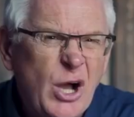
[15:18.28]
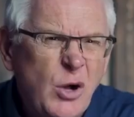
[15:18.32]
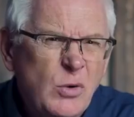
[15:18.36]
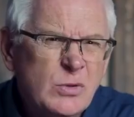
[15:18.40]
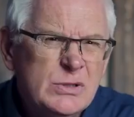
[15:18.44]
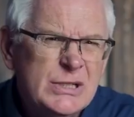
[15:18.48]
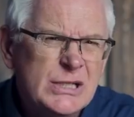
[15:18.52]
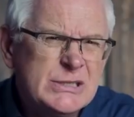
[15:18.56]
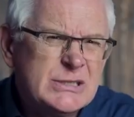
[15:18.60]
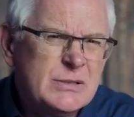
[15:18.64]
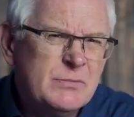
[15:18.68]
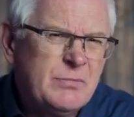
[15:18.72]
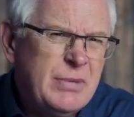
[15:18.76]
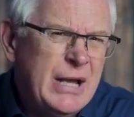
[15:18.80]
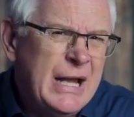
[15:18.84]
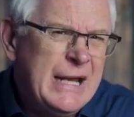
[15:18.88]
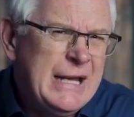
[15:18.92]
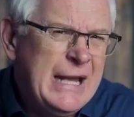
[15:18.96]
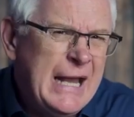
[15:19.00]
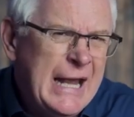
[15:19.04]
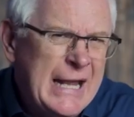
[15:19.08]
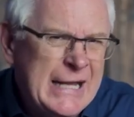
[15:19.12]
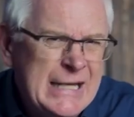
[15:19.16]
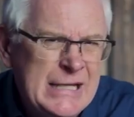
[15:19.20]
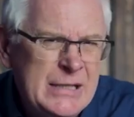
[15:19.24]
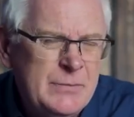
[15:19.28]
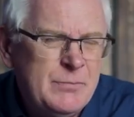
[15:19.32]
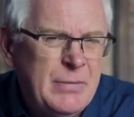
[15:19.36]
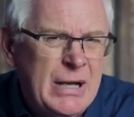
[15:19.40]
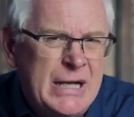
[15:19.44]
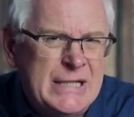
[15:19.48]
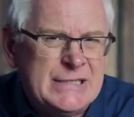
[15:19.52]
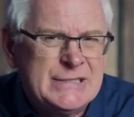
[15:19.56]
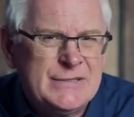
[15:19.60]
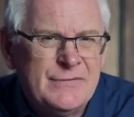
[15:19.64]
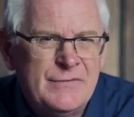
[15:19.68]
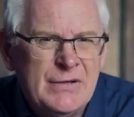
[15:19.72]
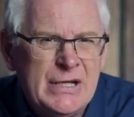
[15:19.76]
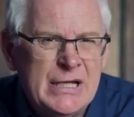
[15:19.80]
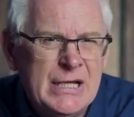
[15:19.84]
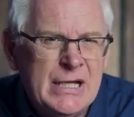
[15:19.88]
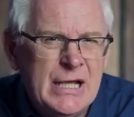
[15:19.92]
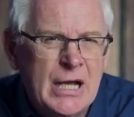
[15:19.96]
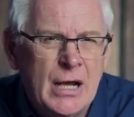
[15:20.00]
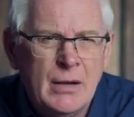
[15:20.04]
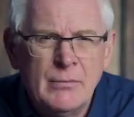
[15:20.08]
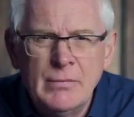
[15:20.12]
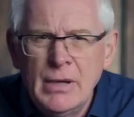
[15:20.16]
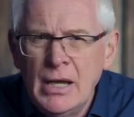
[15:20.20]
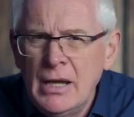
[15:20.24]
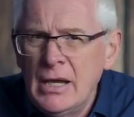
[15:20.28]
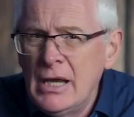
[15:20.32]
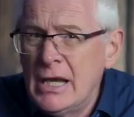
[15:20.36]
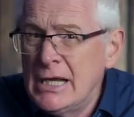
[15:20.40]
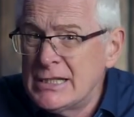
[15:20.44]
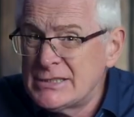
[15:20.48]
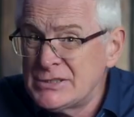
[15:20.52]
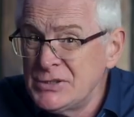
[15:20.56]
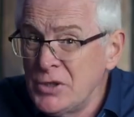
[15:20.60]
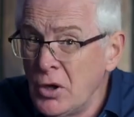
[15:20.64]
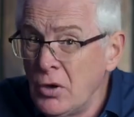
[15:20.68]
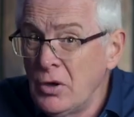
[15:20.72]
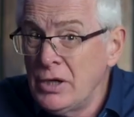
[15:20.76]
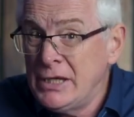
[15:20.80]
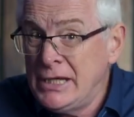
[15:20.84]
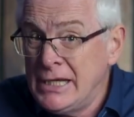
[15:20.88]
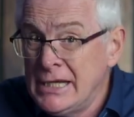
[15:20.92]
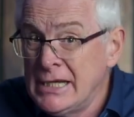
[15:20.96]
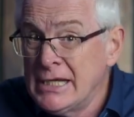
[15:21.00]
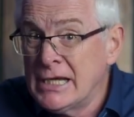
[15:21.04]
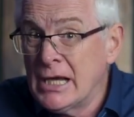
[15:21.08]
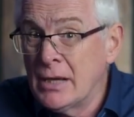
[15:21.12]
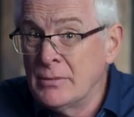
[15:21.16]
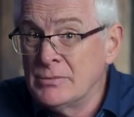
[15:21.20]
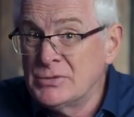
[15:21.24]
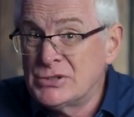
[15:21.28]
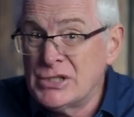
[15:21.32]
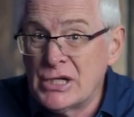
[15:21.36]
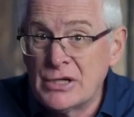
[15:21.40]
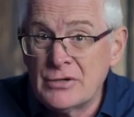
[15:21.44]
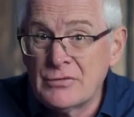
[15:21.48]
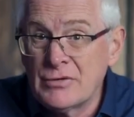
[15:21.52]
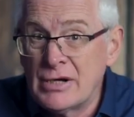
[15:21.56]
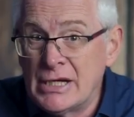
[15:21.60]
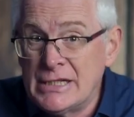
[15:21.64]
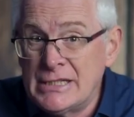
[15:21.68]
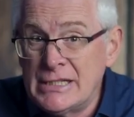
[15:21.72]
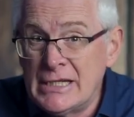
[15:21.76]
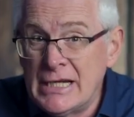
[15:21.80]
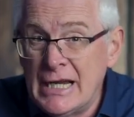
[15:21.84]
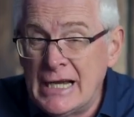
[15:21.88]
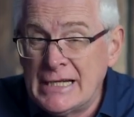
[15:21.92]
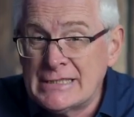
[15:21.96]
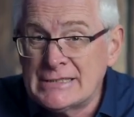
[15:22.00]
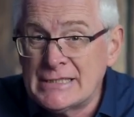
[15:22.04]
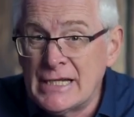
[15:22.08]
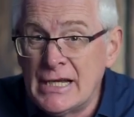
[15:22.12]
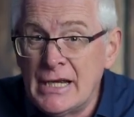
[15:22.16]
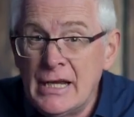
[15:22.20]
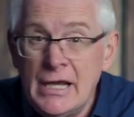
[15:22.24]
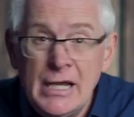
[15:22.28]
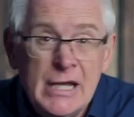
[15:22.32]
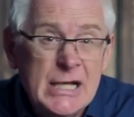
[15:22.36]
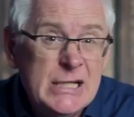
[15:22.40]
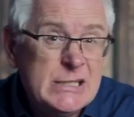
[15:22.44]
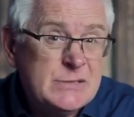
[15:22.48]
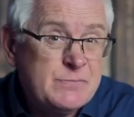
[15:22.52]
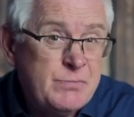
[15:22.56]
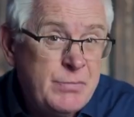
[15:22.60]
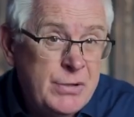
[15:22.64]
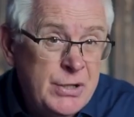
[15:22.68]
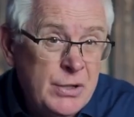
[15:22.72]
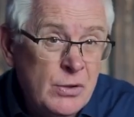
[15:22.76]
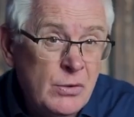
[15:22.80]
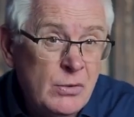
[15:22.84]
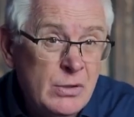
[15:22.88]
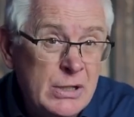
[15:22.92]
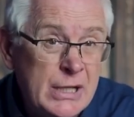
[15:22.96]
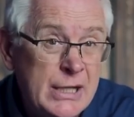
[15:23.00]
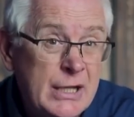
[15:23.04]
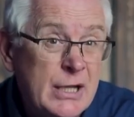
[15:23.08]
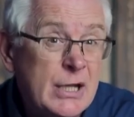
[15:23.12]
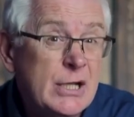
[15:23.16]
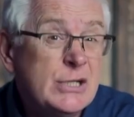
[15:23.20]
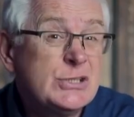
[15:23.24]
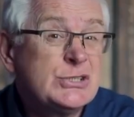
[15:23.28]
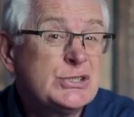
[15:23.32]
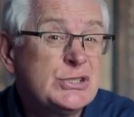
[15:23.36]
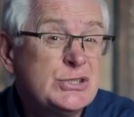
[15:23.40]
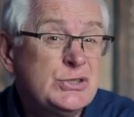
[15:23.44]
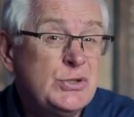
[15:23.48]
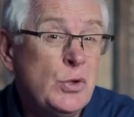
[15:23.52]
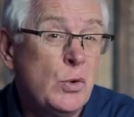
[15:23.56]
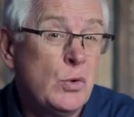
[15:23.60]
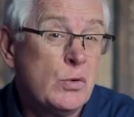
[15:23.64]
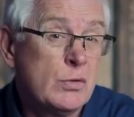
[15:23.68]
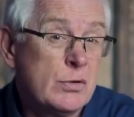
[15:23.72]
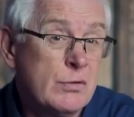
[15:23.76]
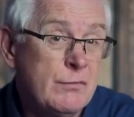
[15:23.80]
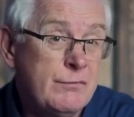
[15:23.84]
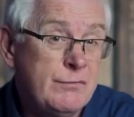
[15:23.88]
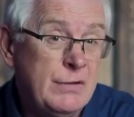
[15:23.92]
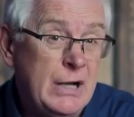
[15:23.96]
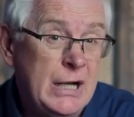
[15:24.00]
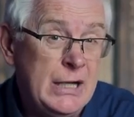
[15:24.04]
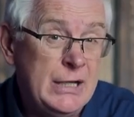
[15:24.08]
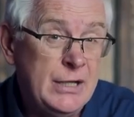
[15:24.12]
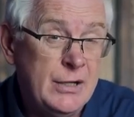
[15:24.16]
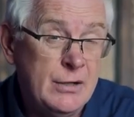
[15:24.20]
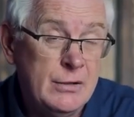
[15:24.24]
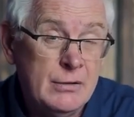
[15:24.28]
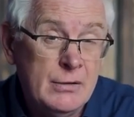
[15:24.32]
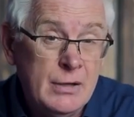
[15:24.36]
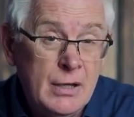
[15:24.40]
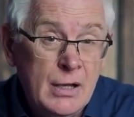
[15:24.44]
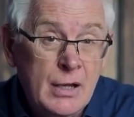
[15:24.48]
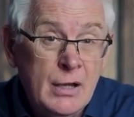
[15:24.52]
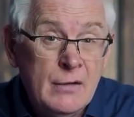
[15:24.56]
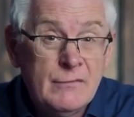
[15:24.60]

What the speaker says: gold doesn't pay any passive income. It's not an income generating asset. It's purely a store of value.